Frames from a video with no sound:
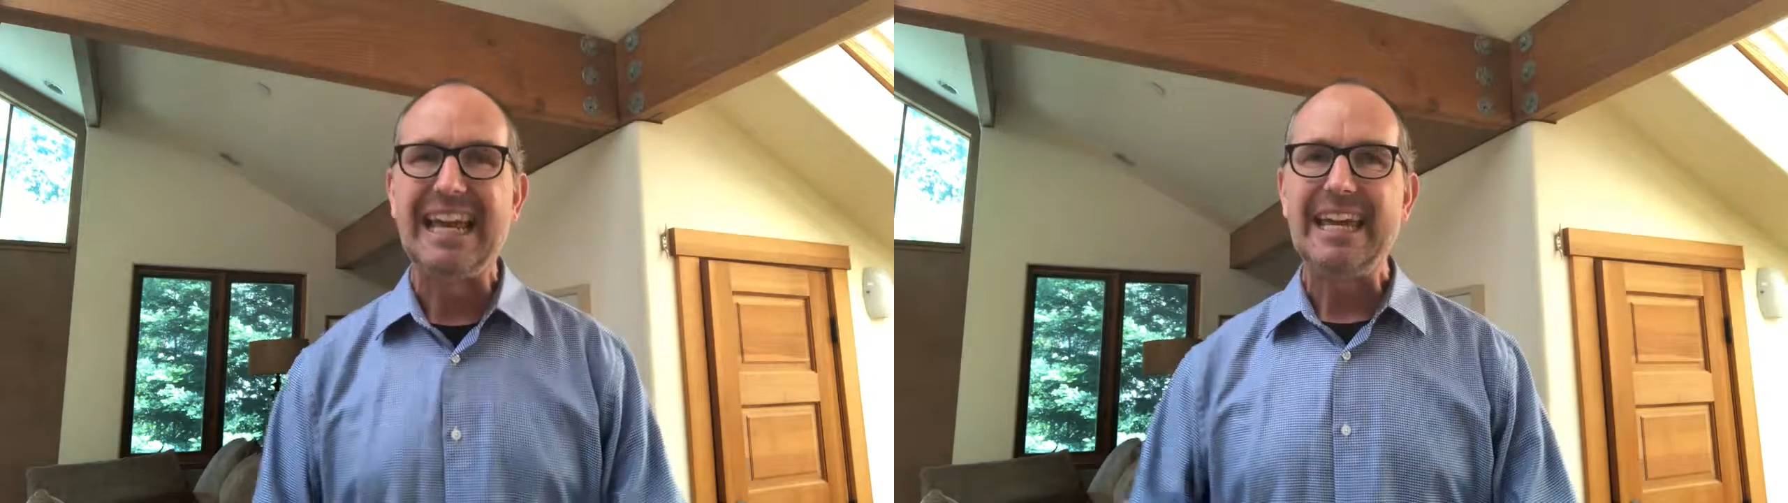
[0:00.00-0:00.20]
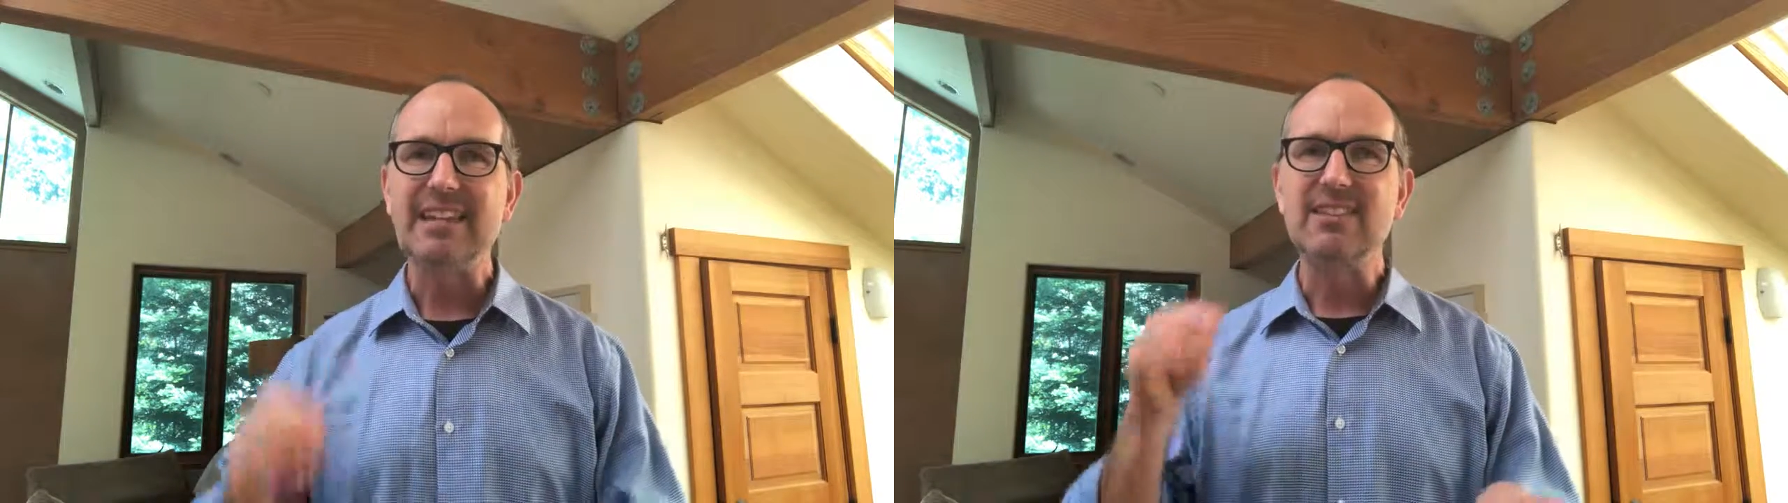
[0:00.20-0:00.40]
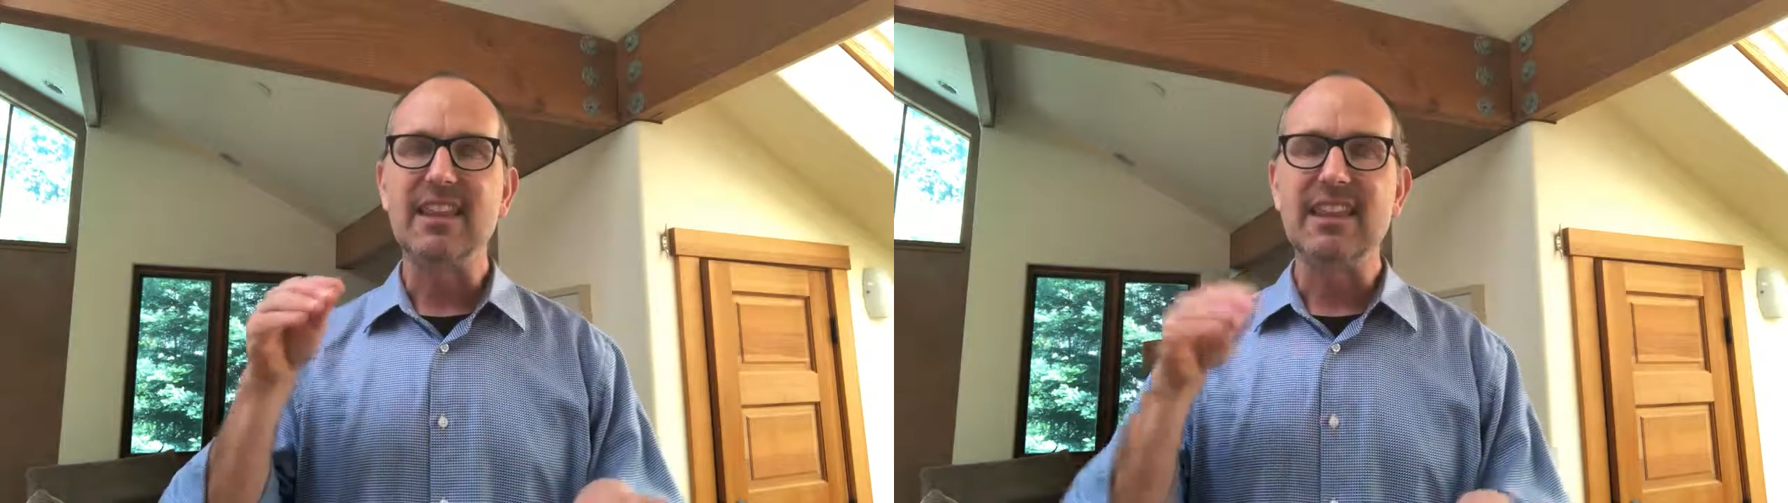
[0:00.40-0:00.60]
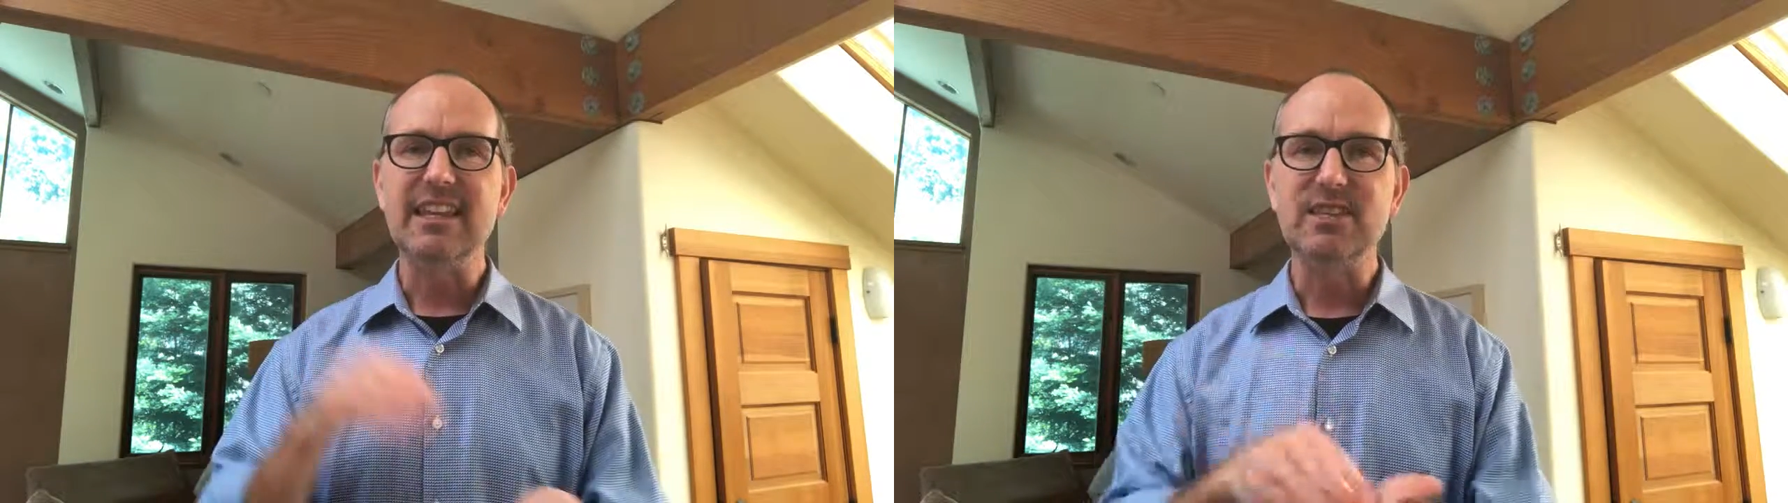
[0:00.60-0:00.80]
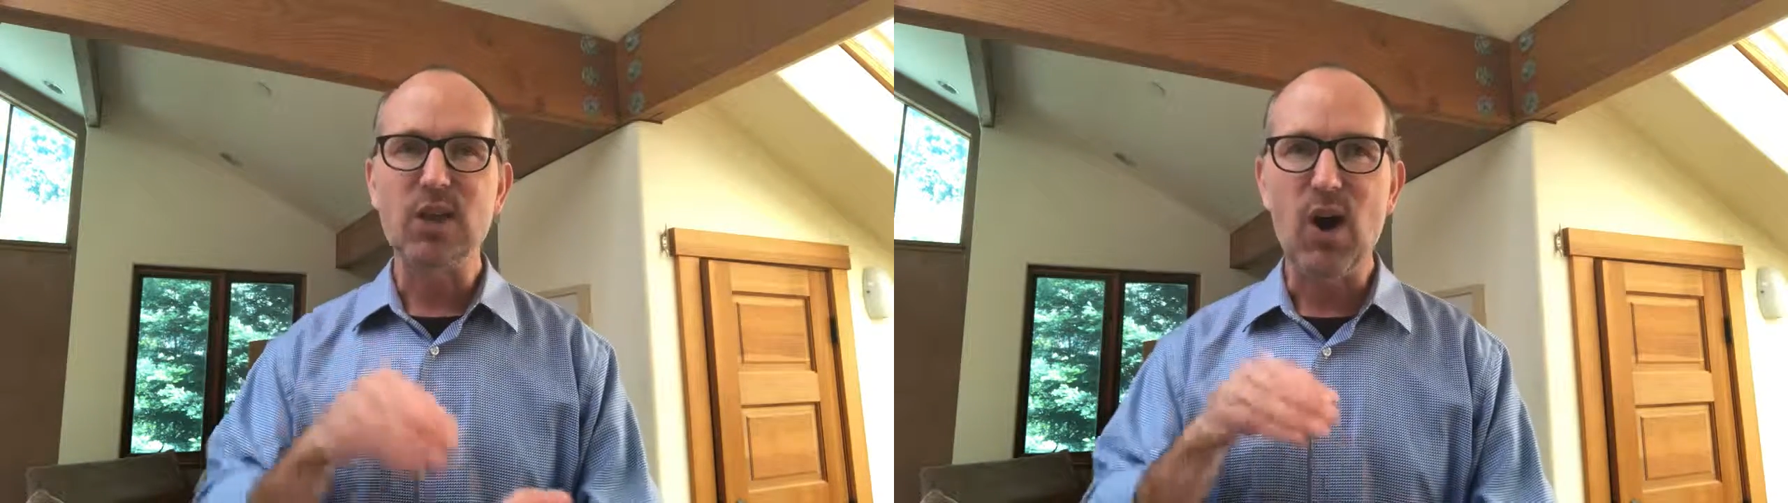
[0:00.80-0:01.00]
It's
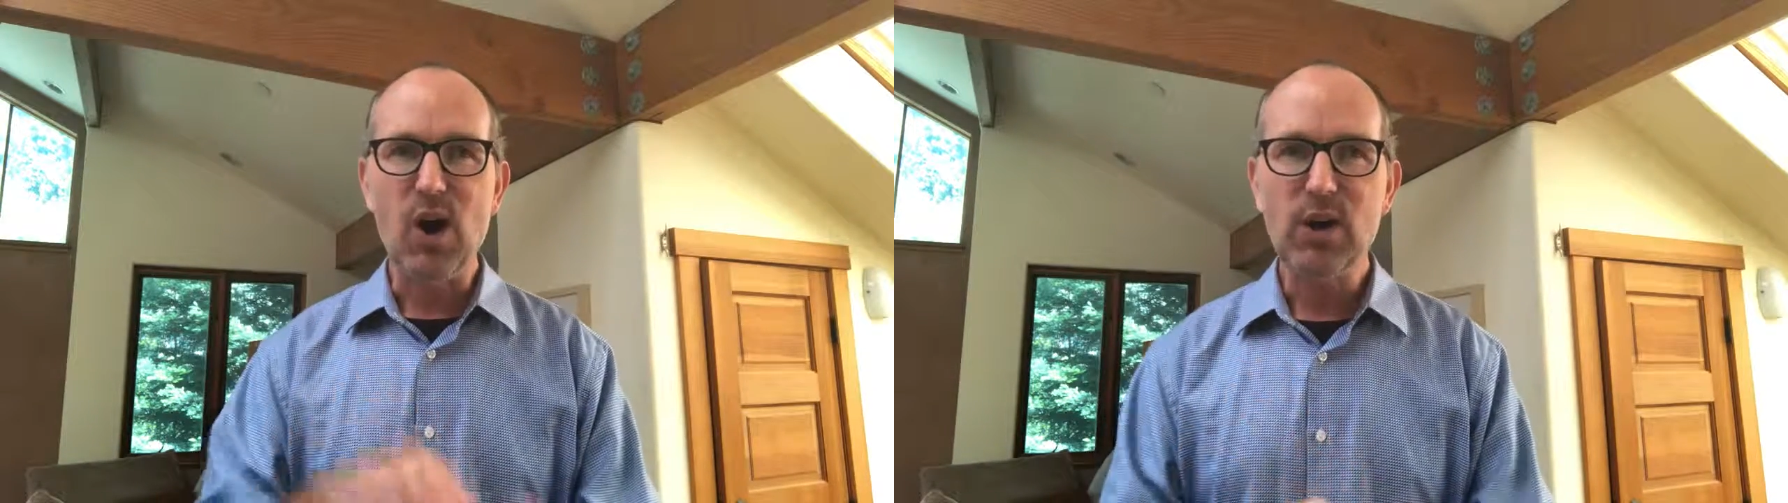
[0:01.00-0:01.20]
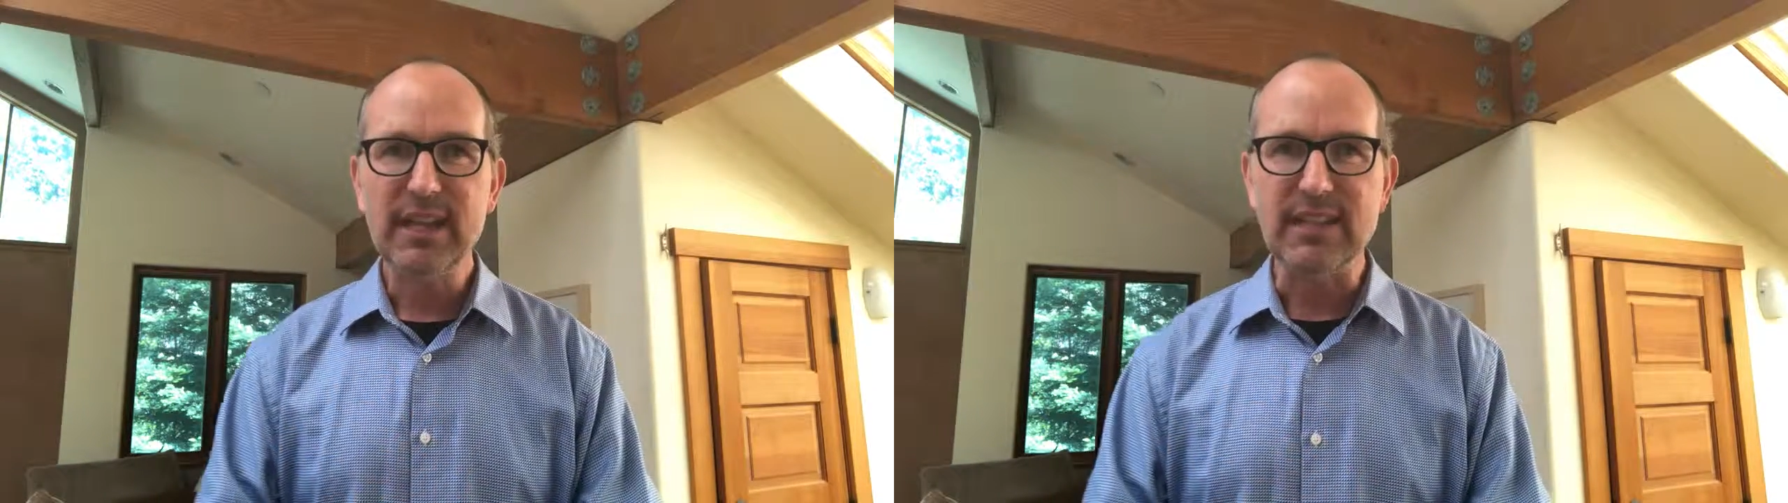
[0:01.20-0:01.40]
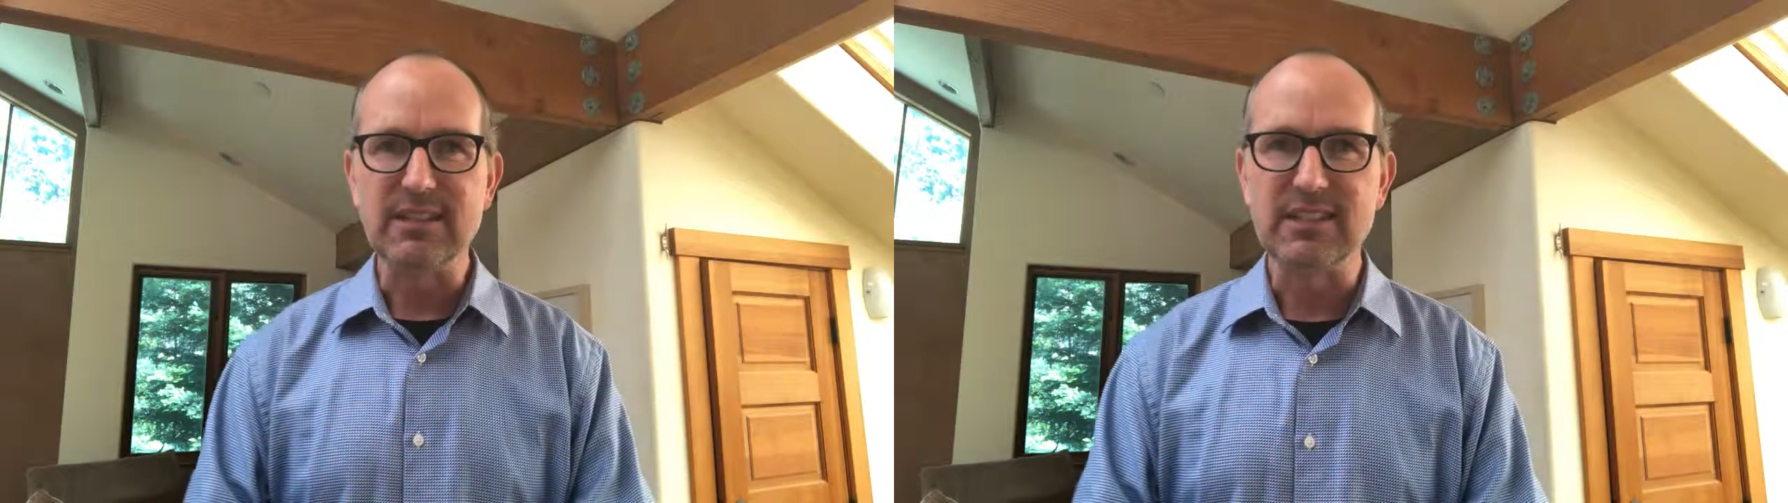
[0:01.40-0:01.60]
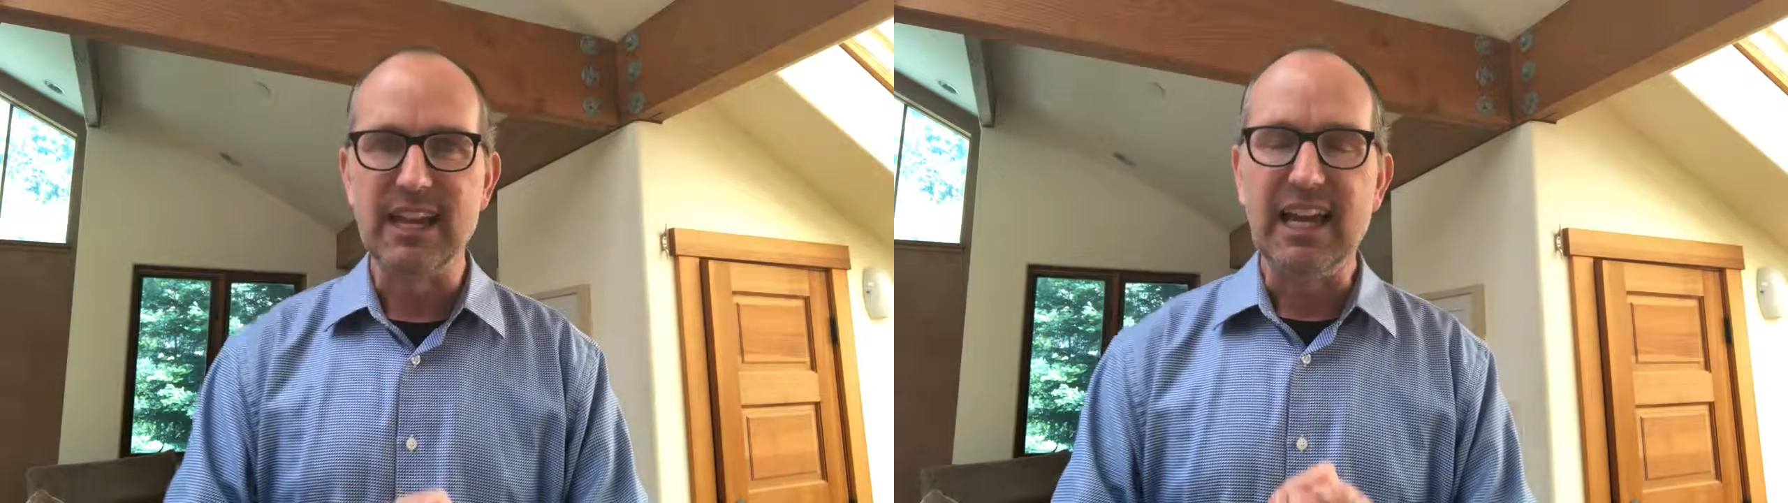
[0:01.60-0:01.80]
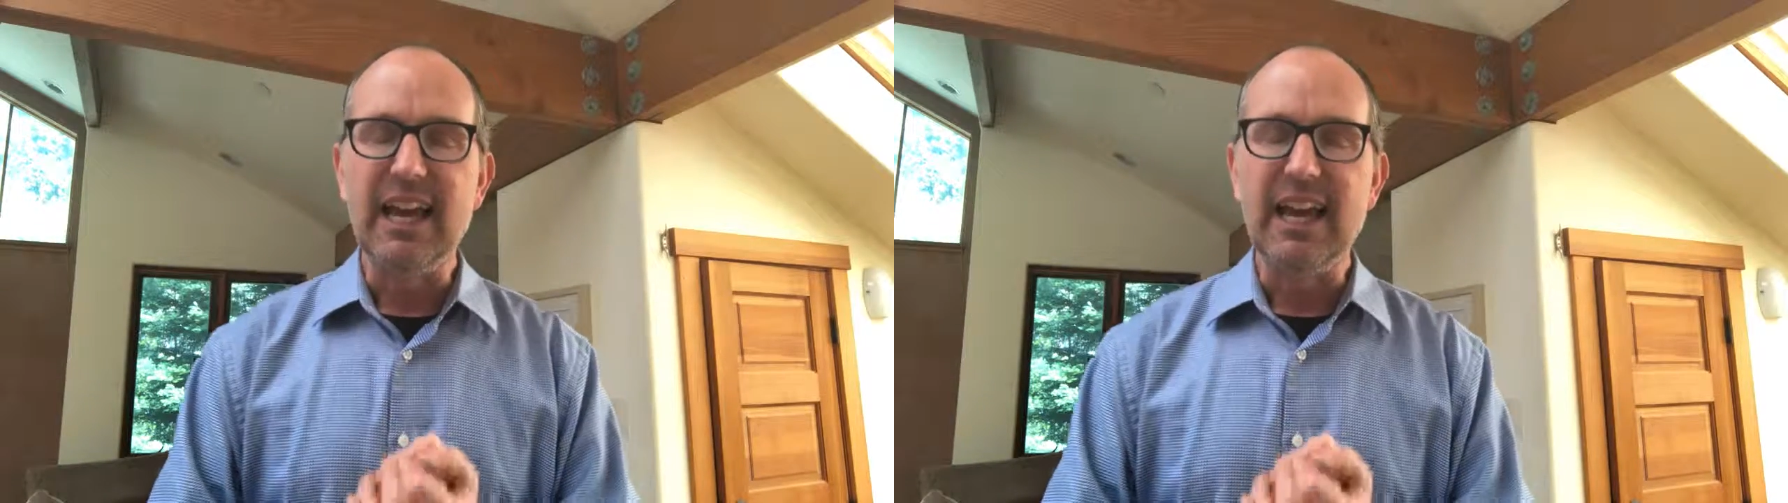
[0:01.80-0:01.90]
this August